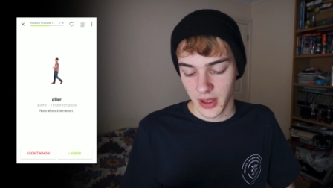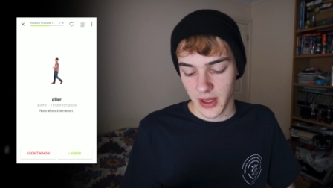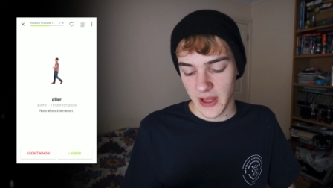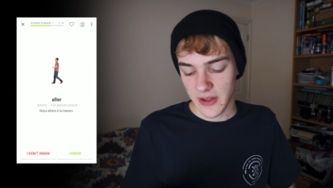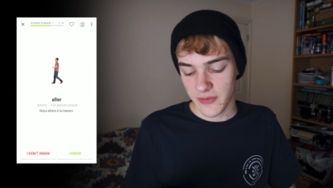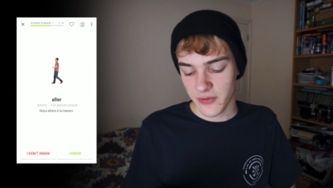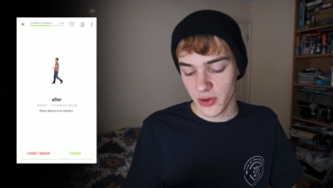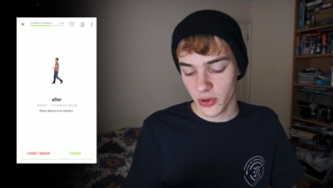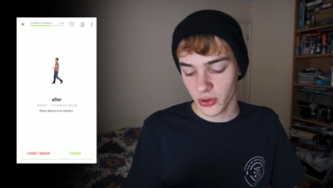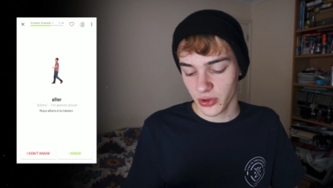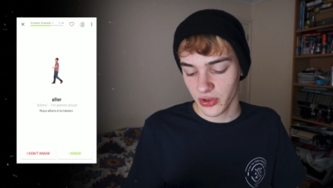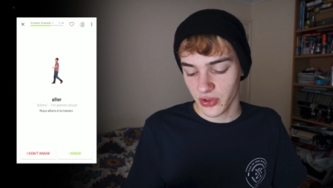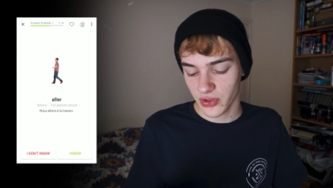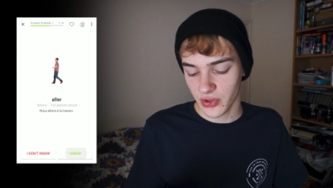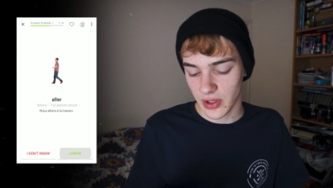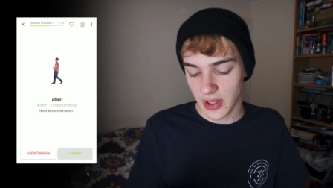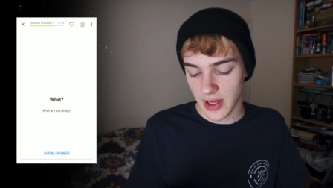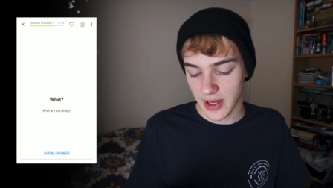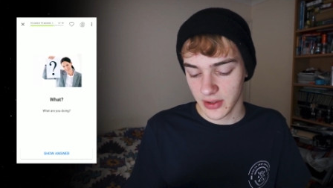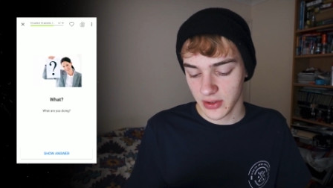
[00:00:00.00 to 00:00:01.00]
If you were to
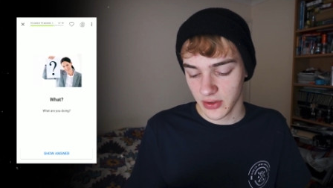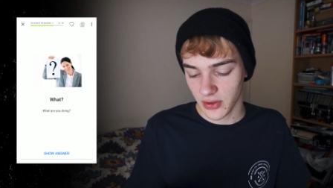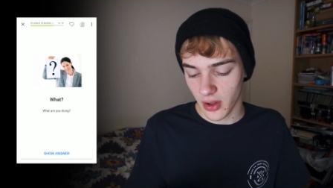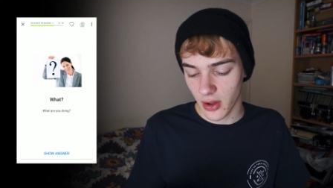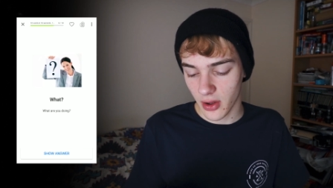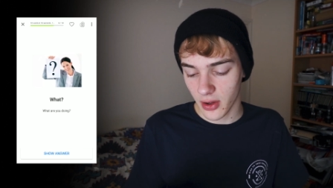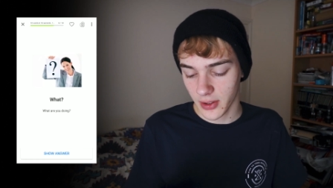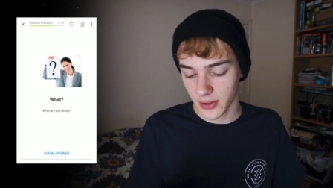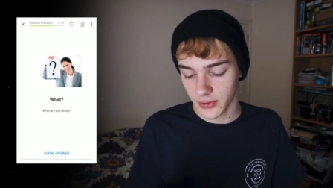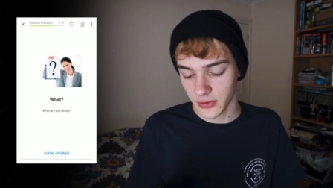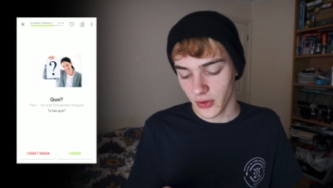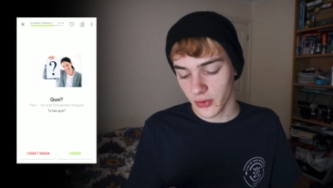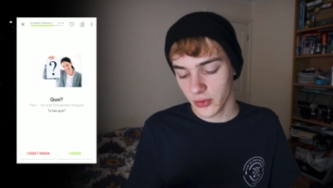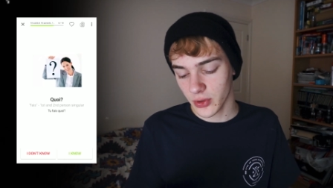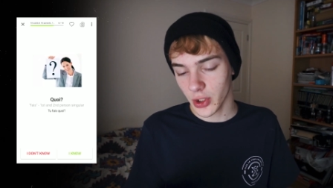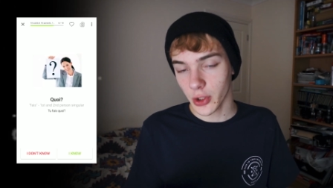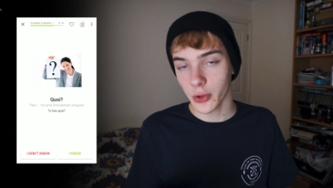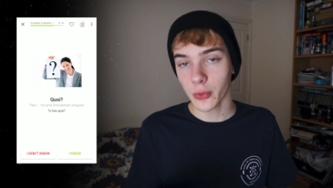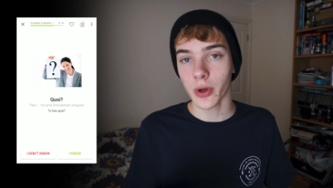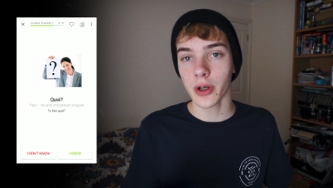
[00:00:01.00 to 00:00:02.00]
select I don't
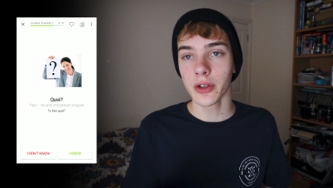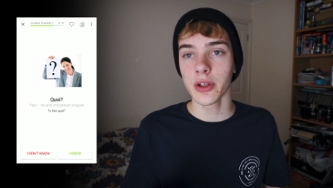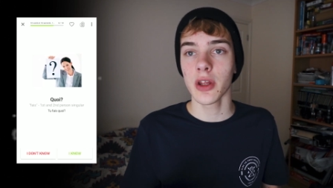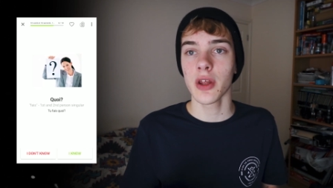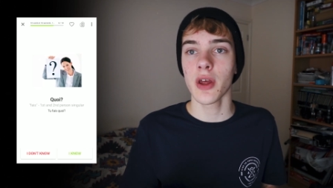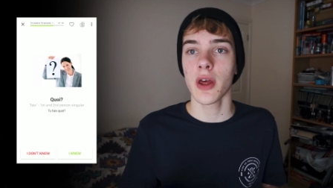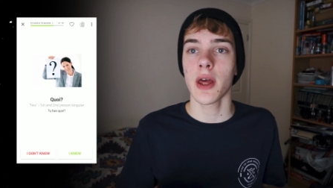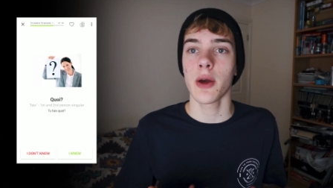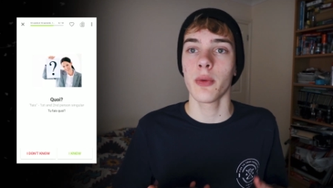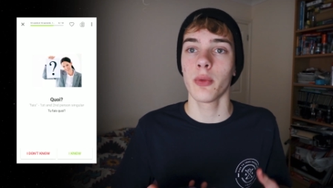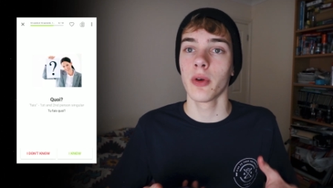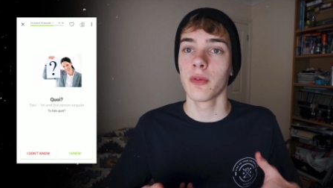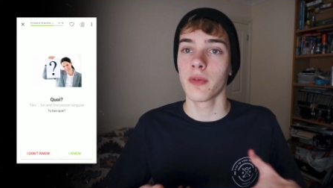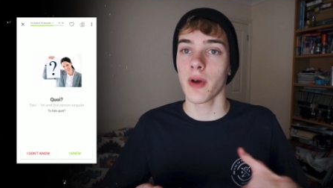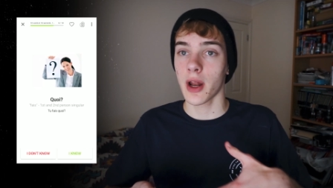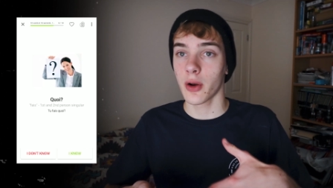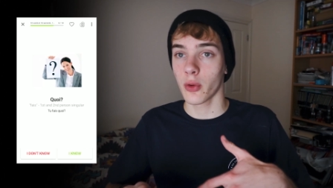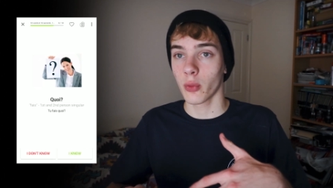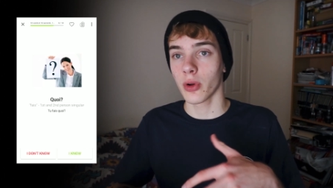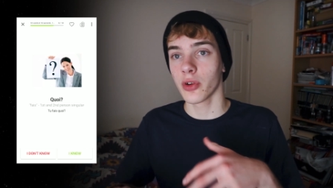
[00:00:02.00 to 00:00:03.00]
know one, it would
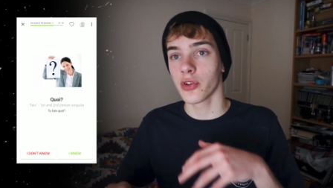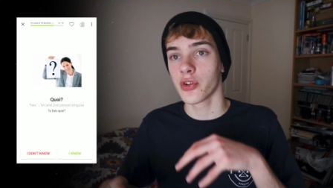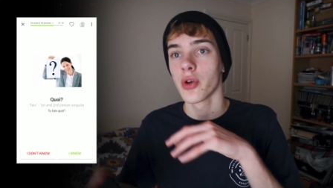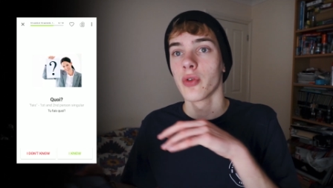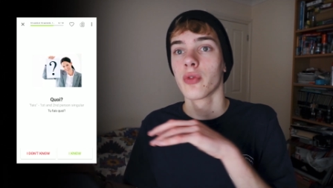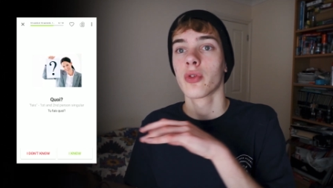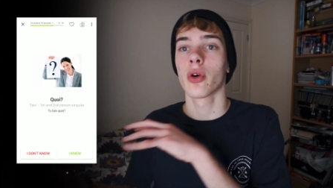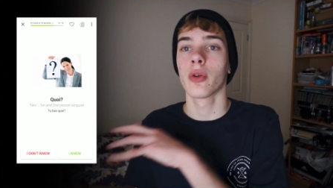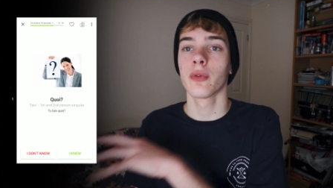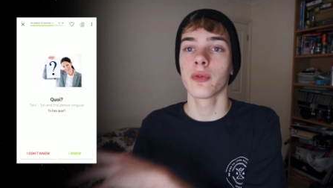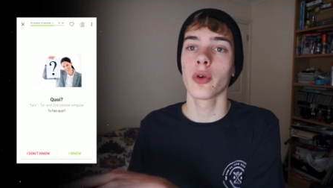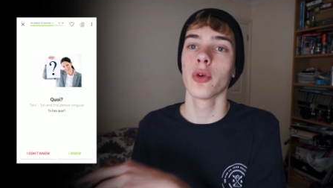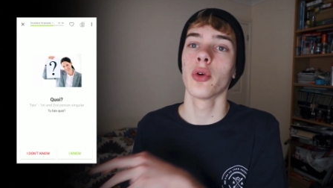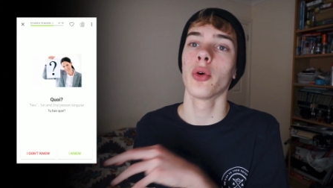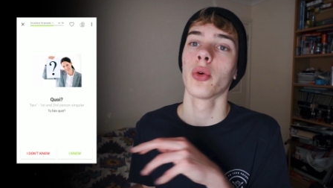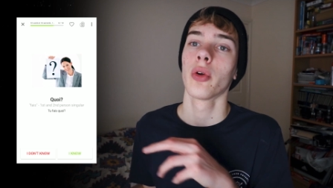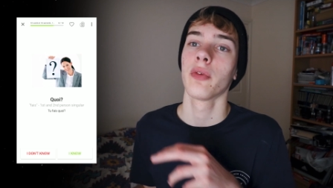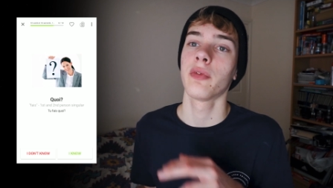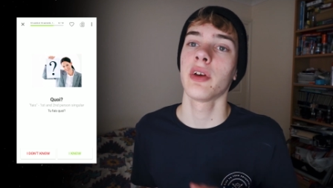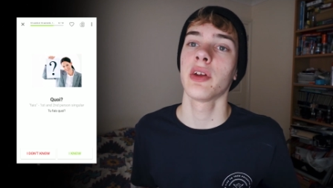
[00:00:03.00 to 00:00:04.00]
then, once you've gone through
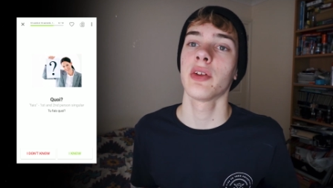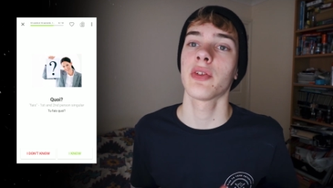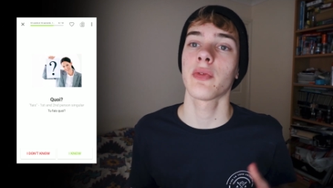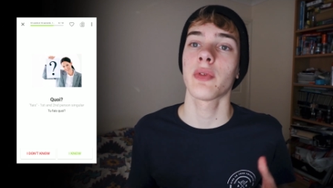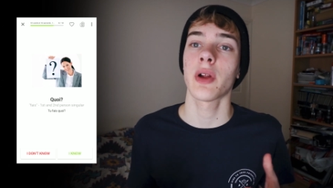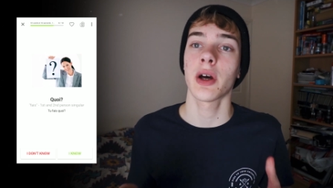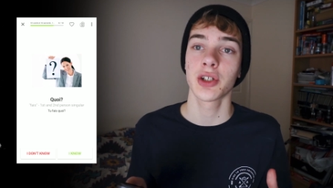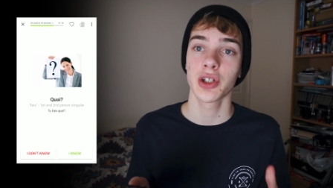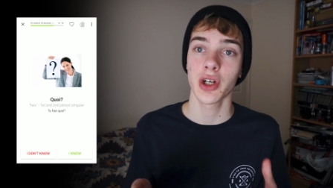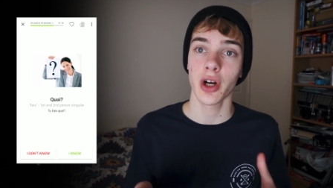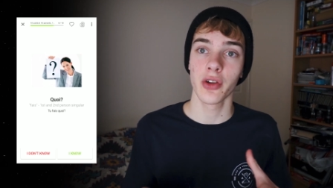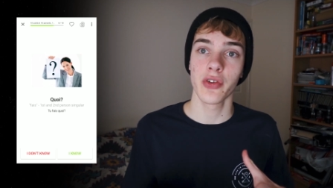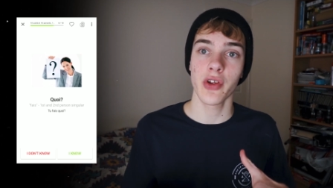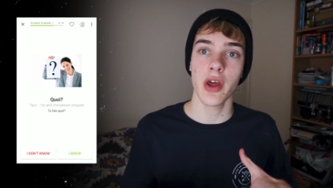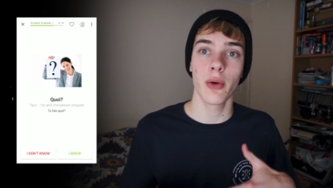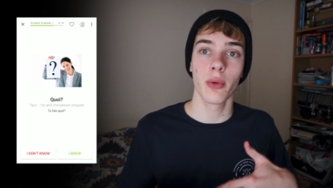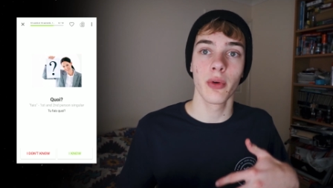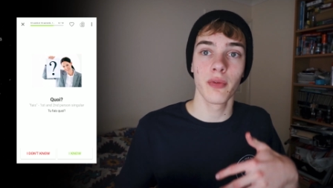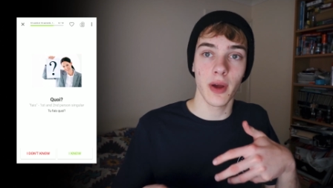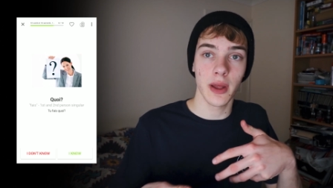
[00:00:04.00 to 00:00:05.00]
all of these flashcards,
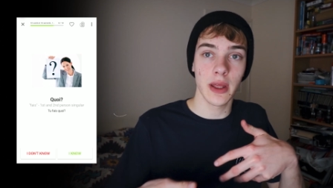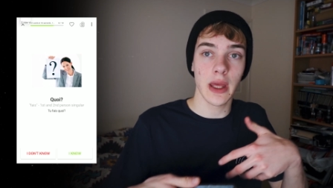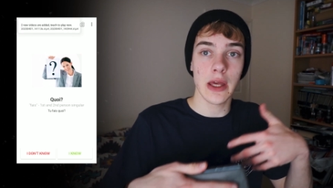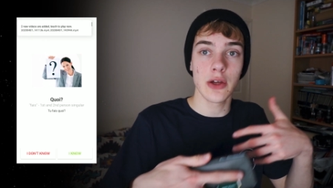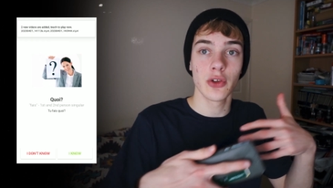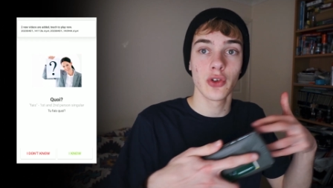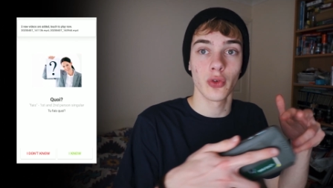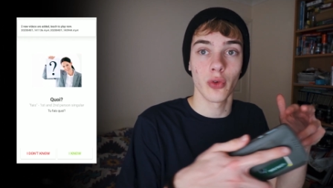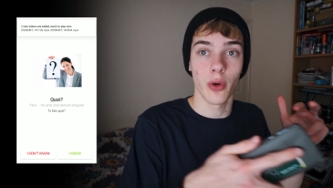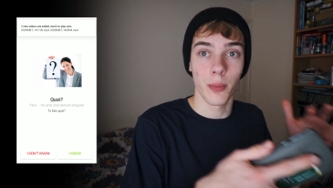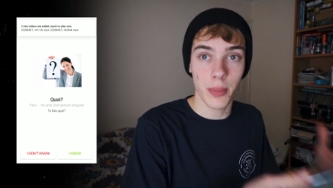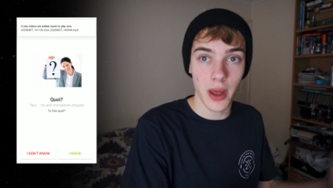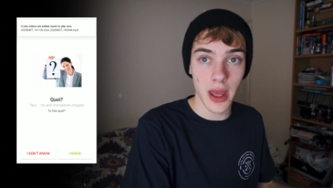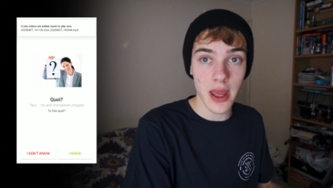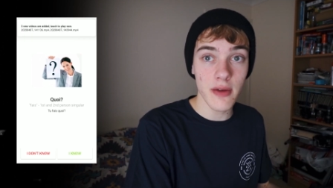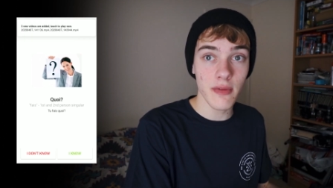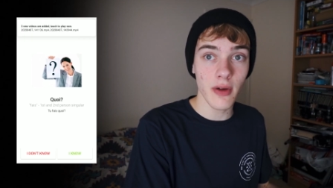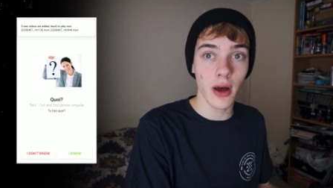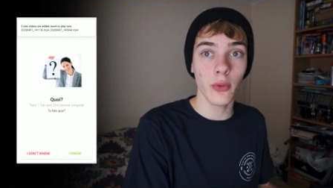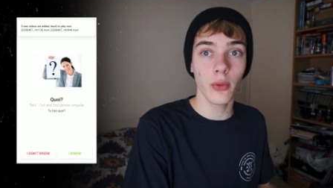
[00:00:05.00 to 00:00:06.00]
it would then get you to
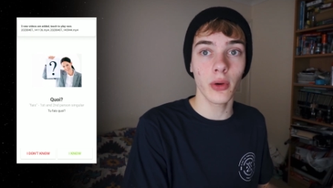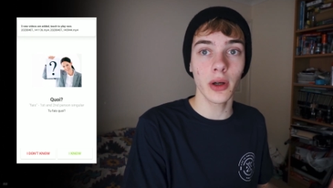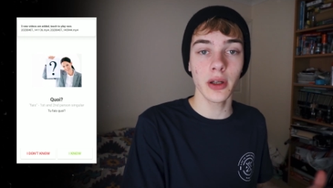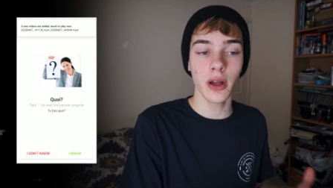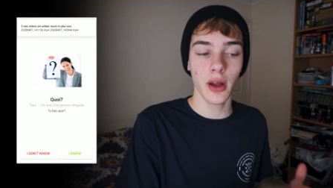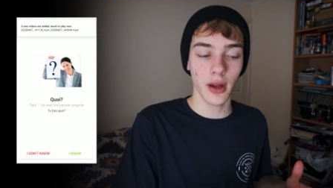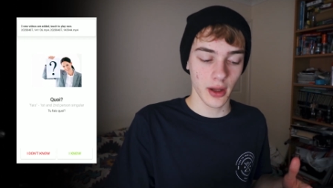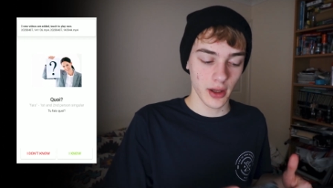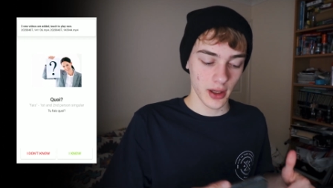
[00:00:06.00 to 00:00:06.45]
repeat that one